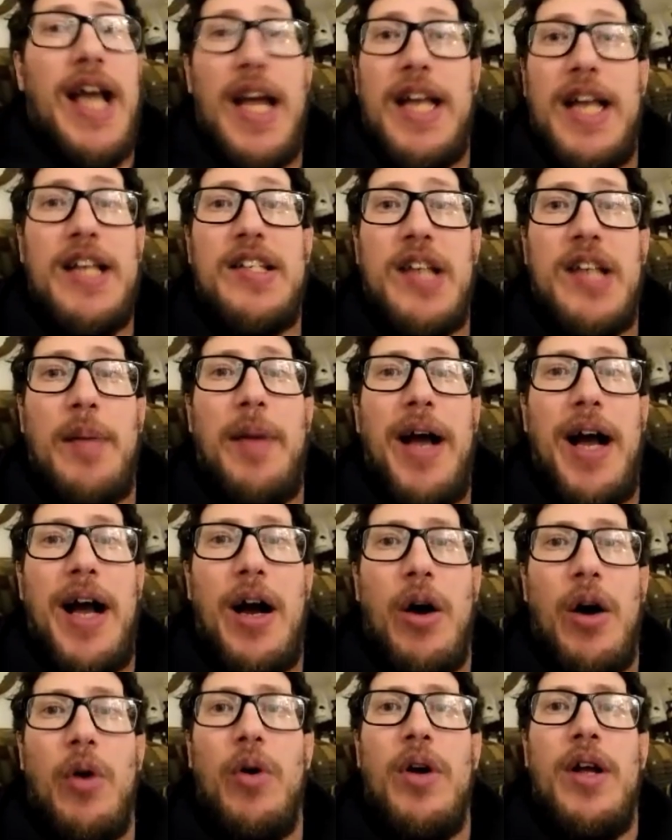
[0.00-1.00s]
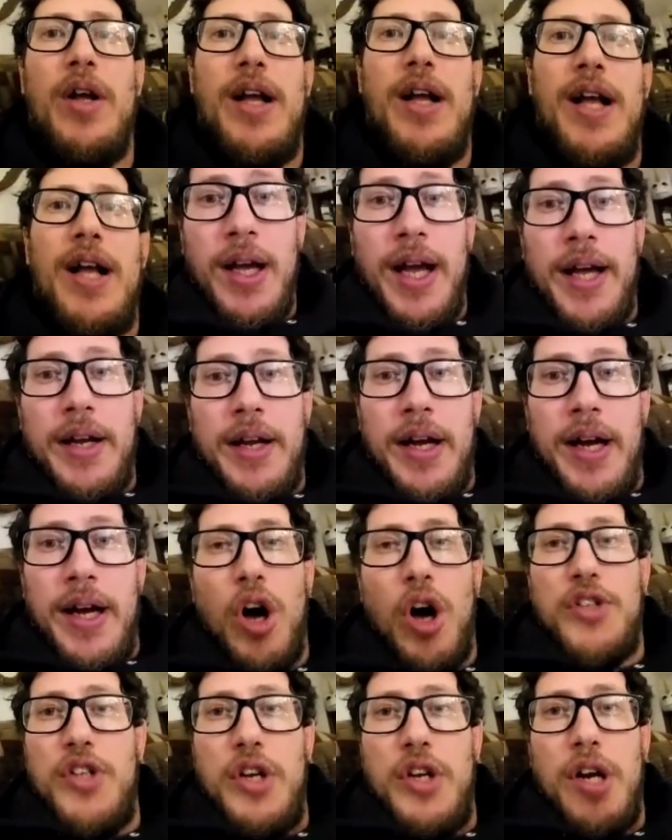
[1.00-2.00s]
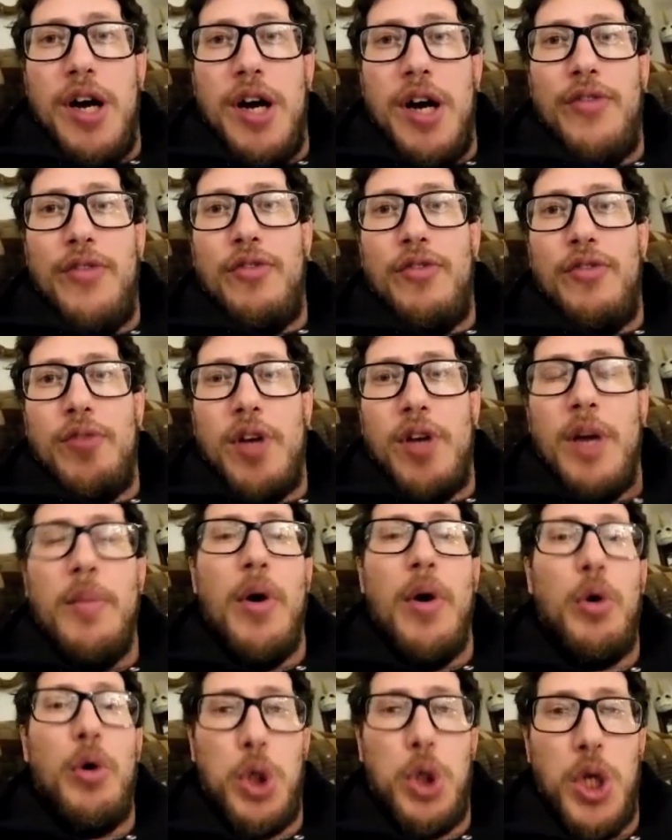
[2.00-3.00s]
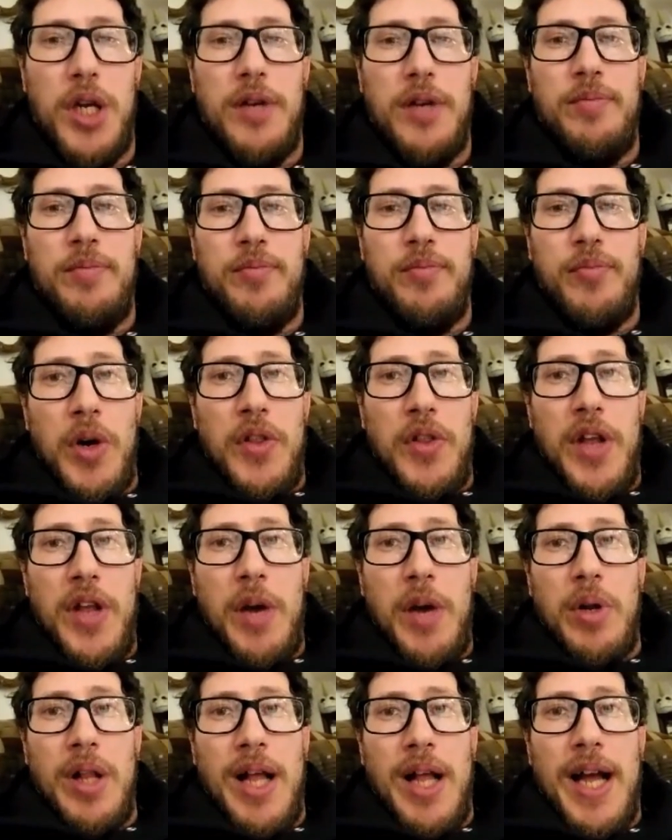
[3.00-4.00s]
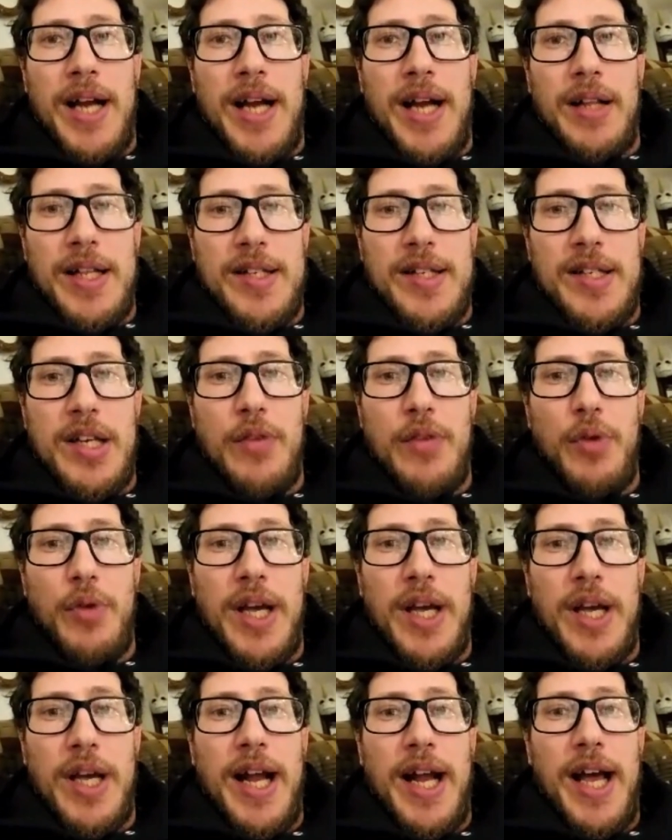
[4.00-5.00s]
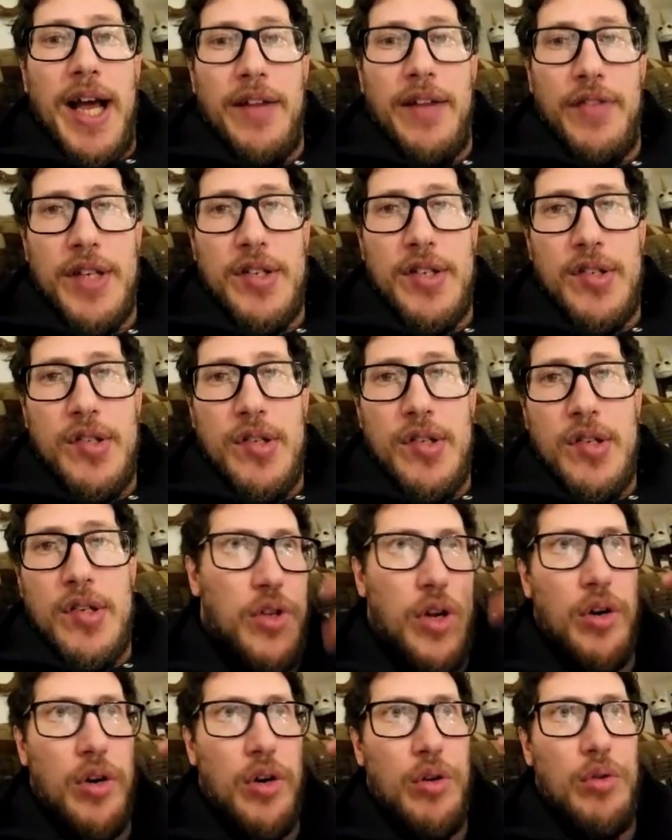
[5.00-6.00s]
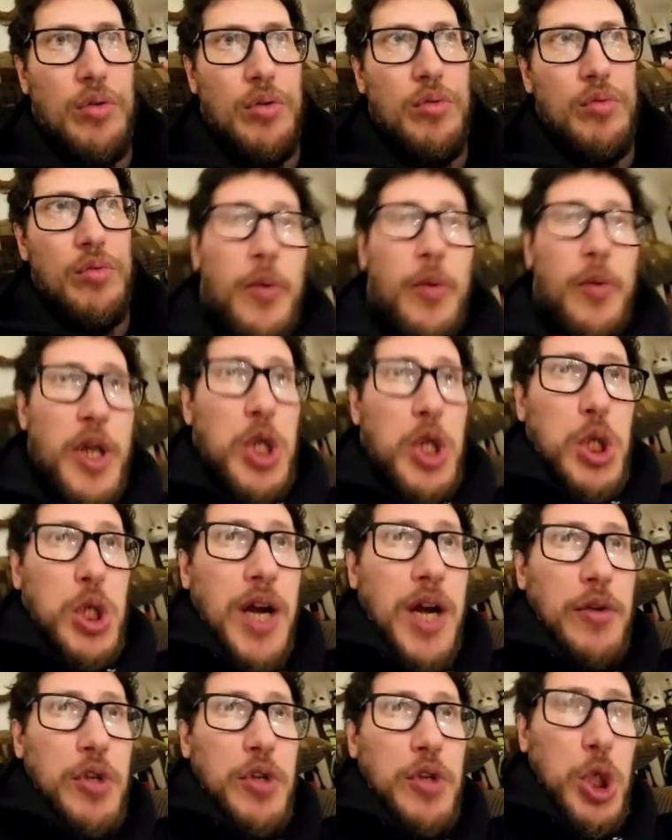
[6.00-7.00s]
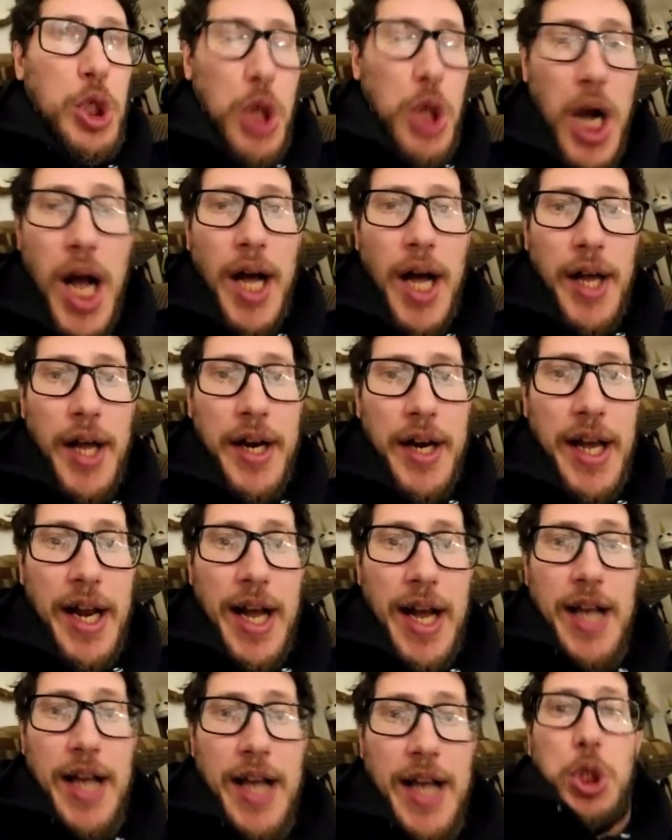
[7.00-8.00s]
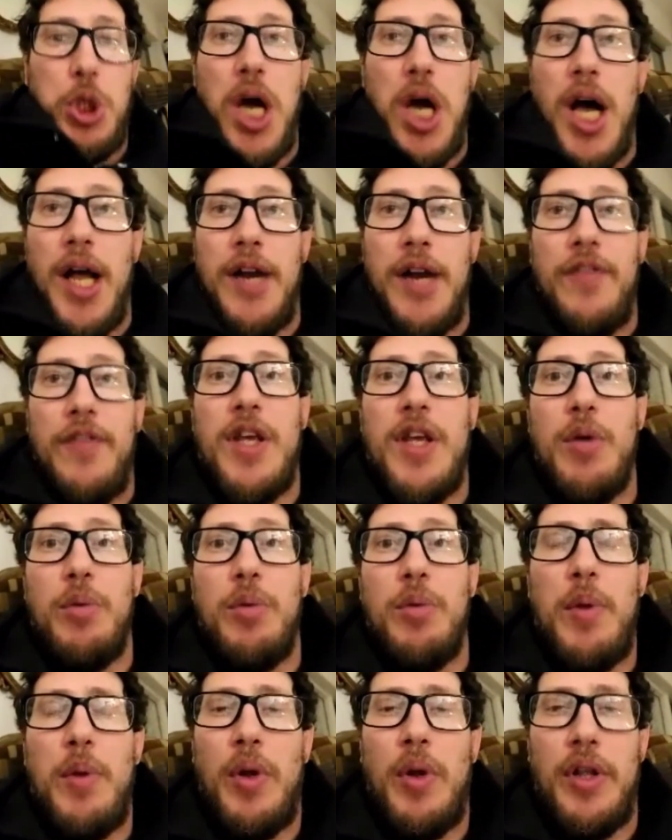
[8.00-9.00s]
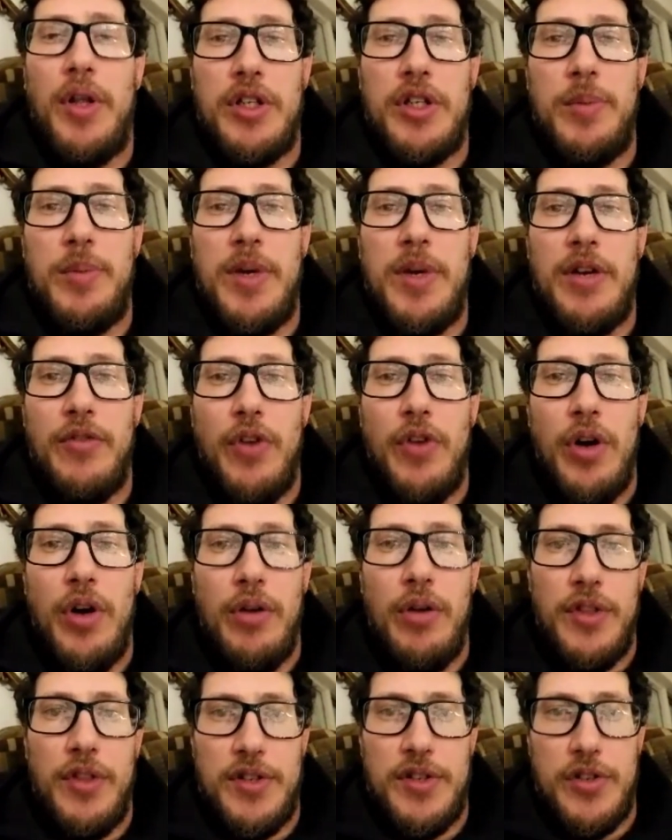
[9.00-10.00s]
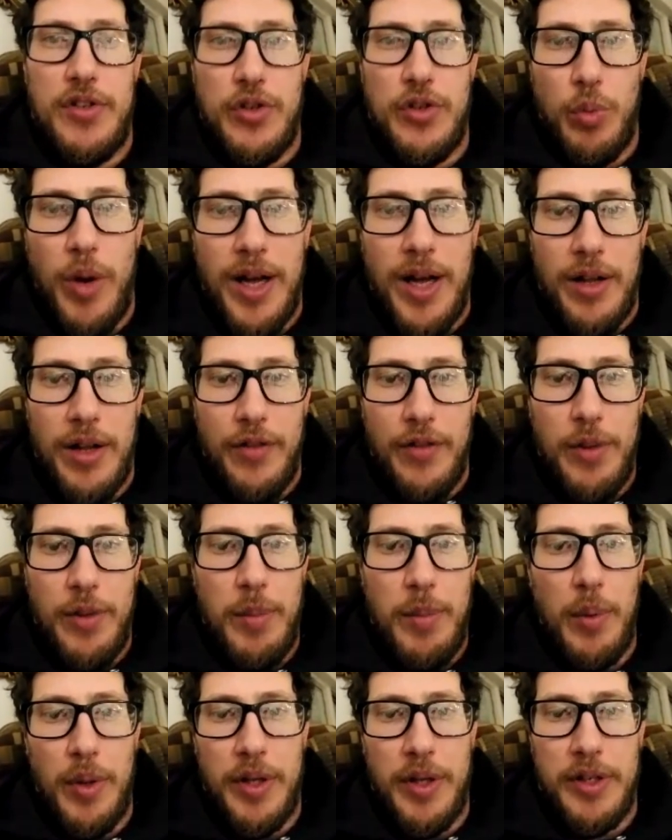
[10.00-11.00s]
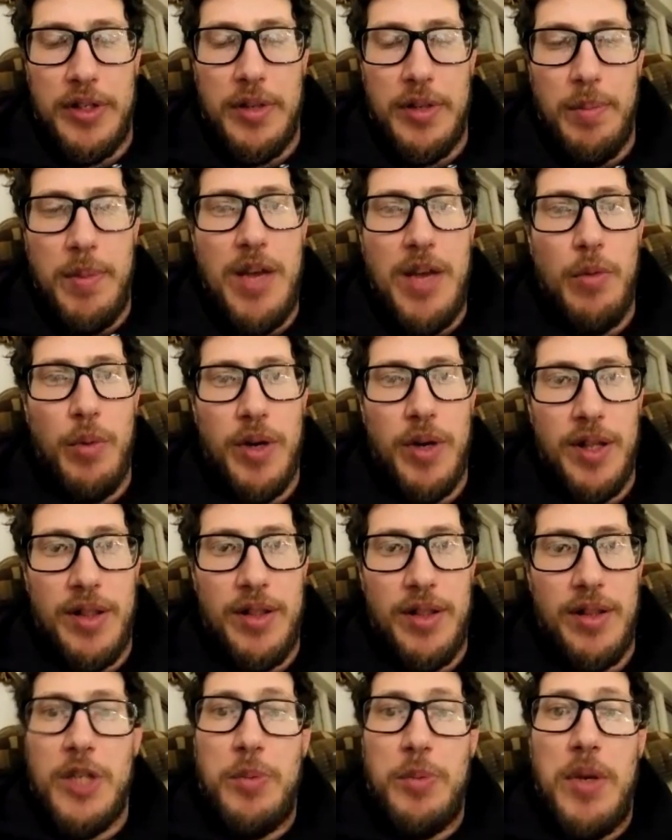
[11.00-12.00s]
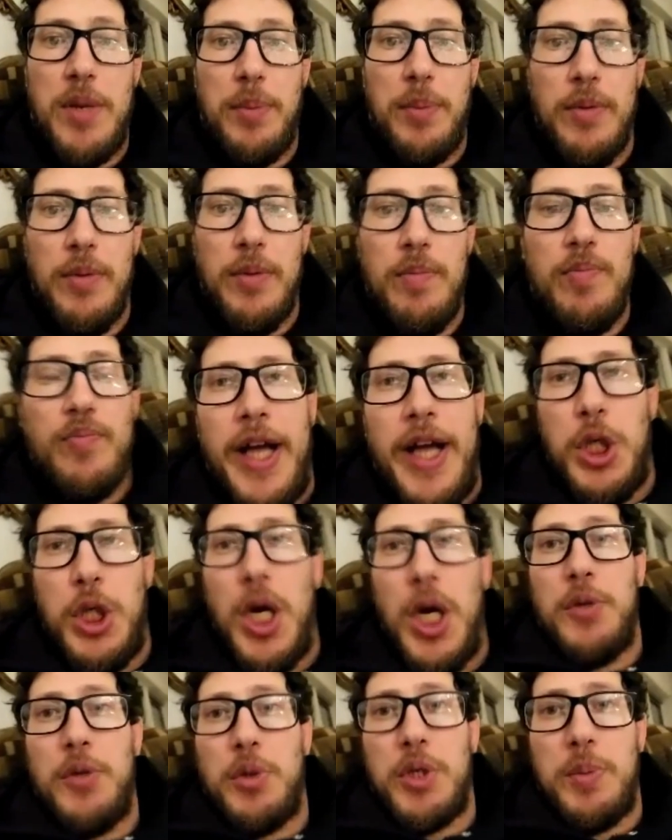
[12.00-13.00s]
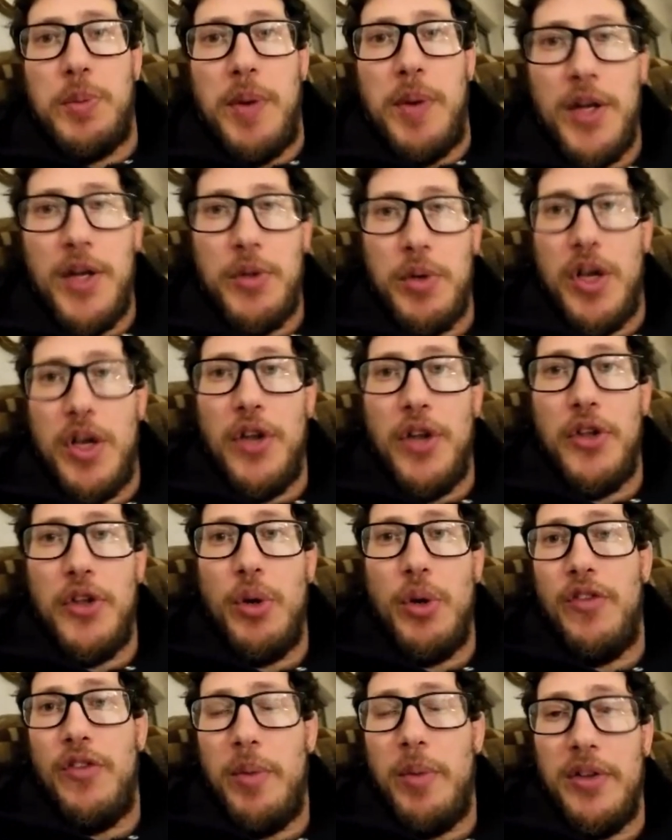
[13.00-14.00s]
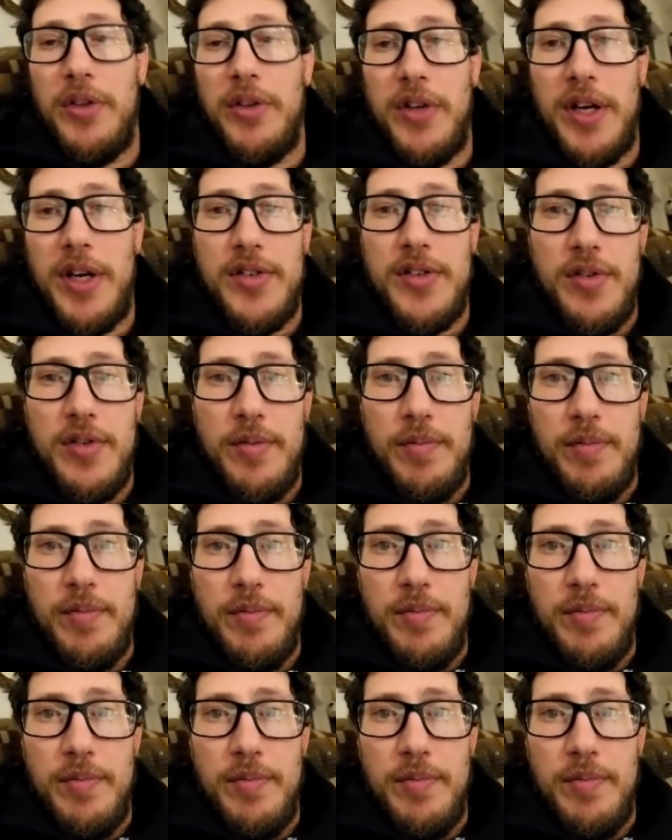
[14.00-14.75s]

Kenny somehow had caused enough commotion to where they were like, let's see if we can get ahead of this. So he reached out to Jon and asked Jon if he would be willing to be involved in this as well, if he'd be willing to meet with these people. And Jon's response was, I'll do it if Emil does.